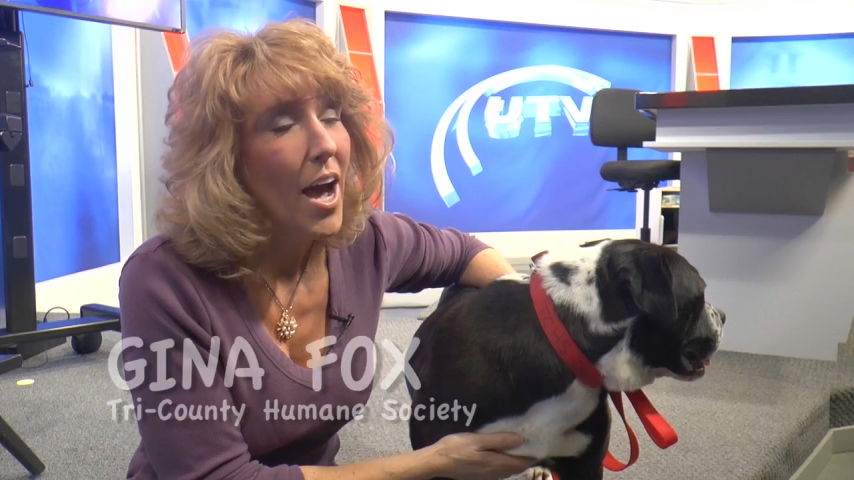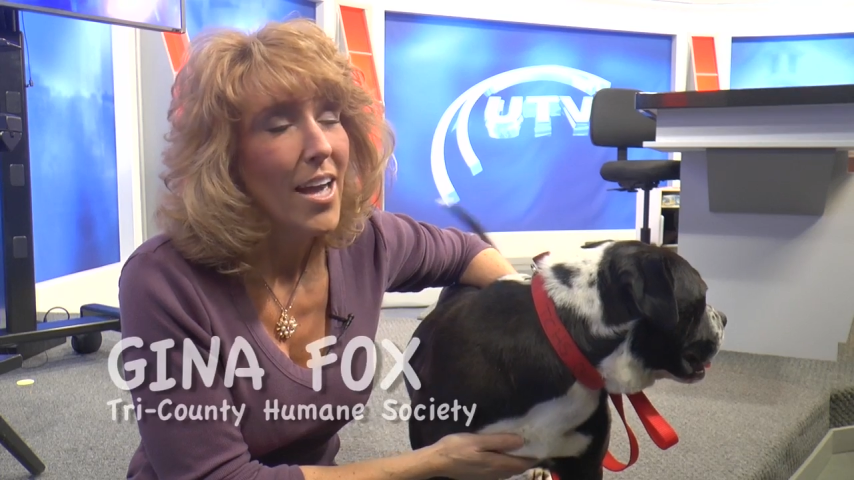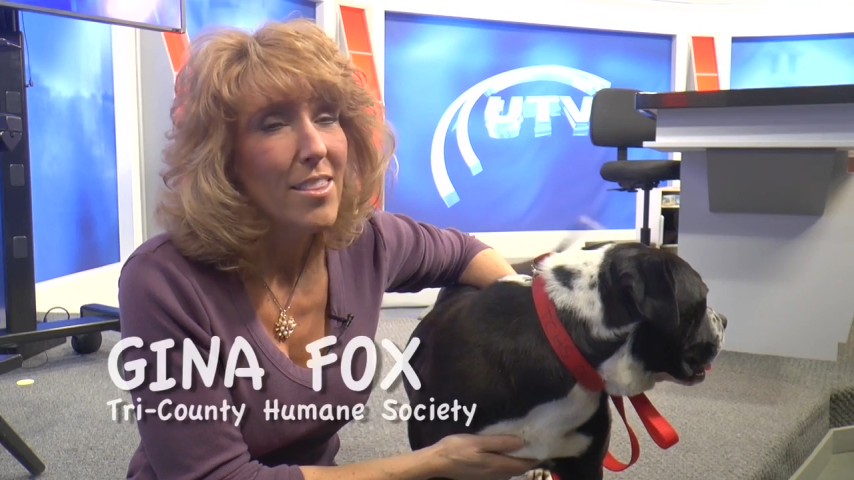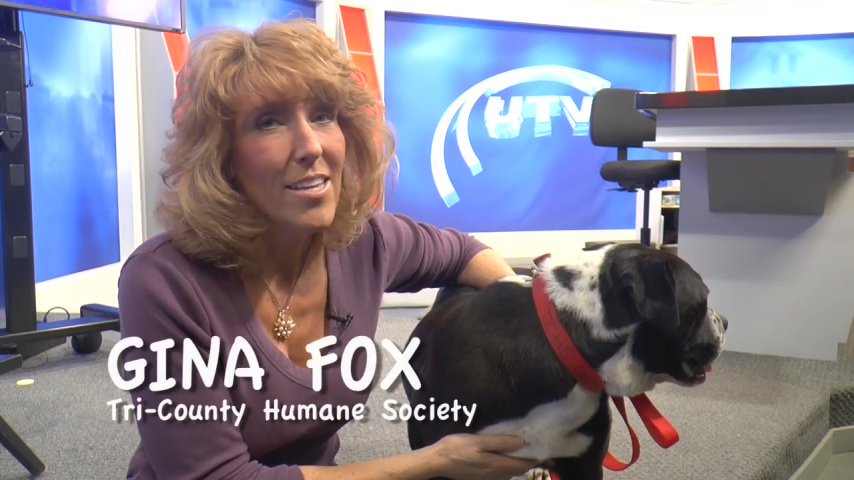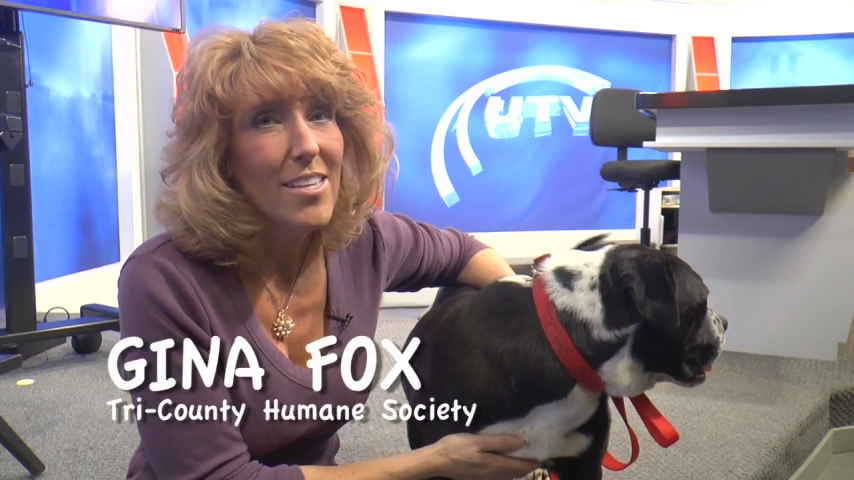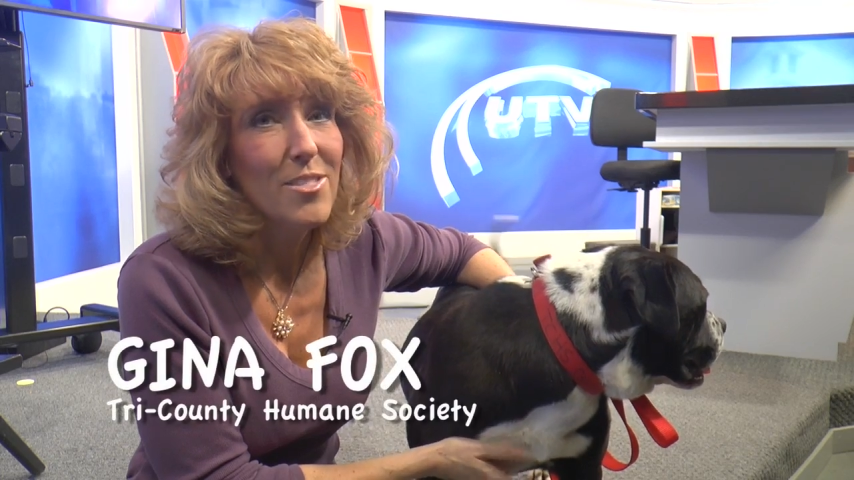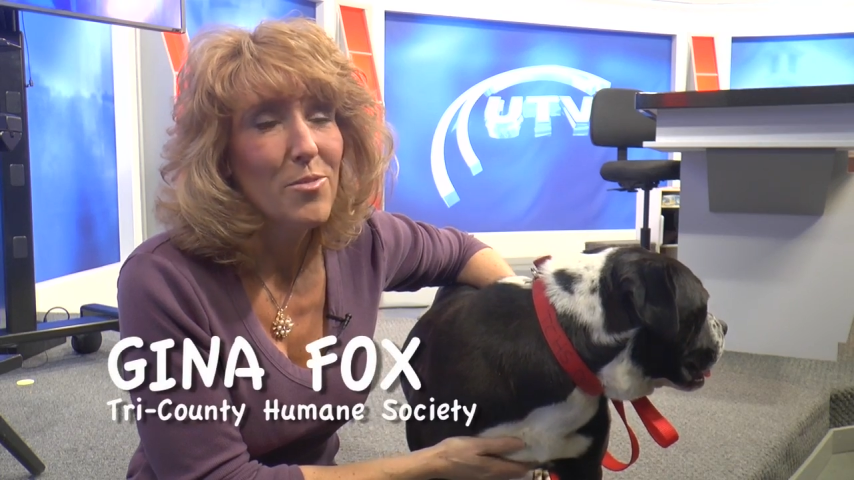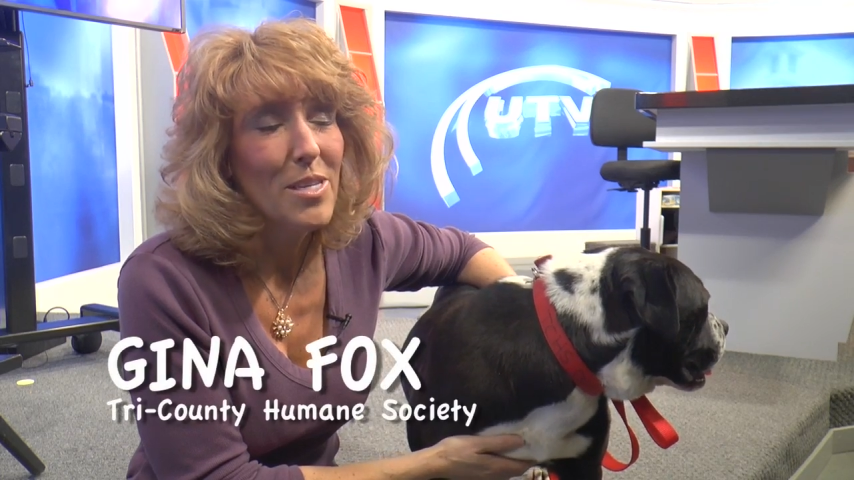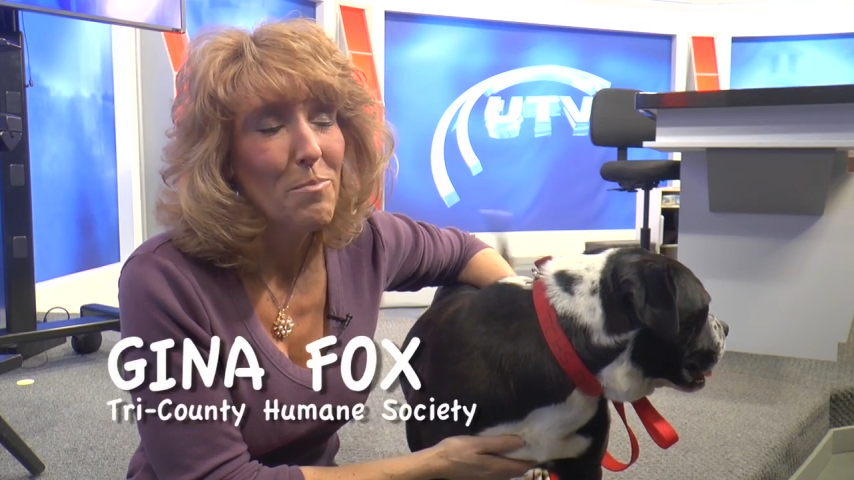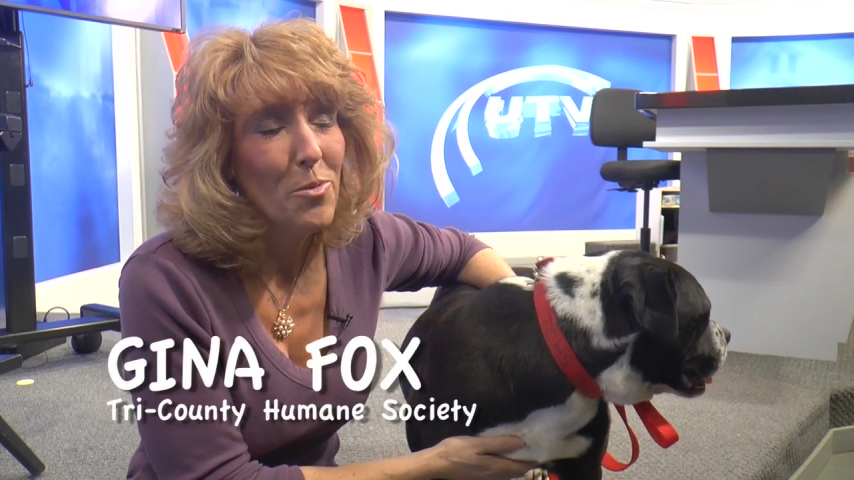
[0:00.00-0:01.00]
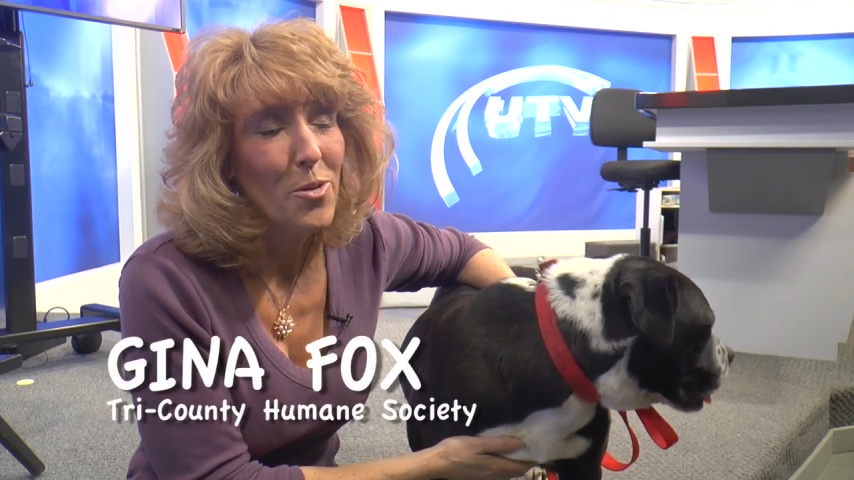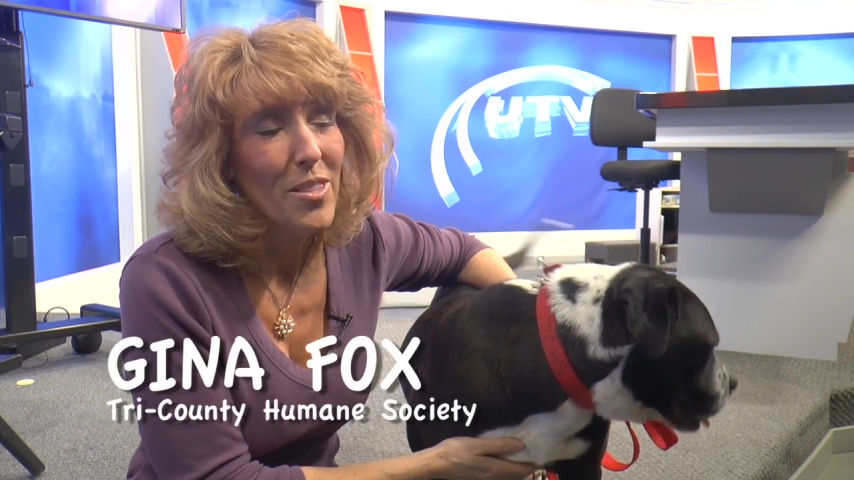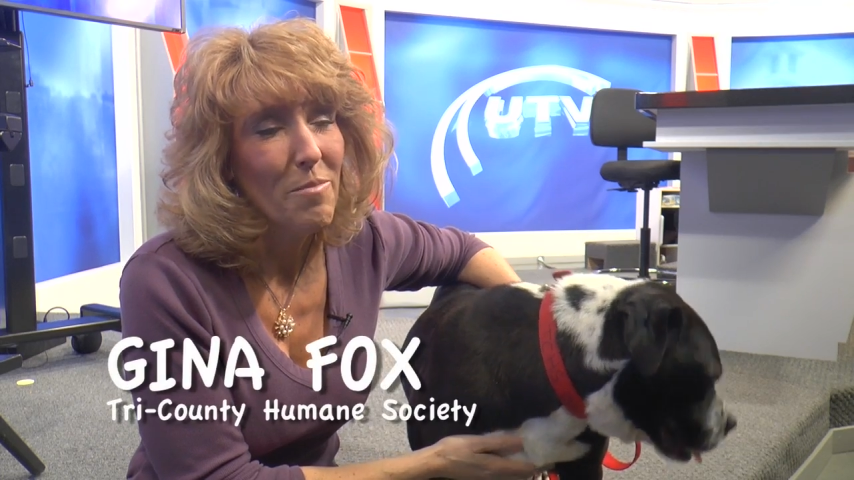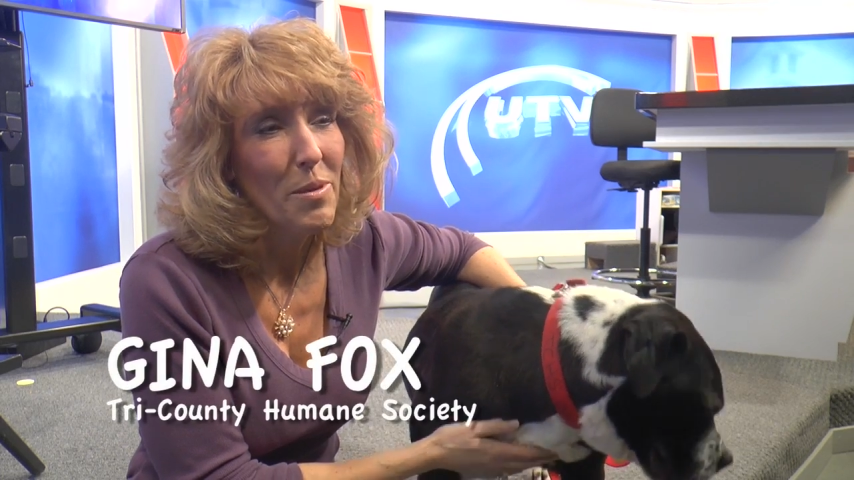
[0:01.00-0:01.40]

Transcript: I think it's really important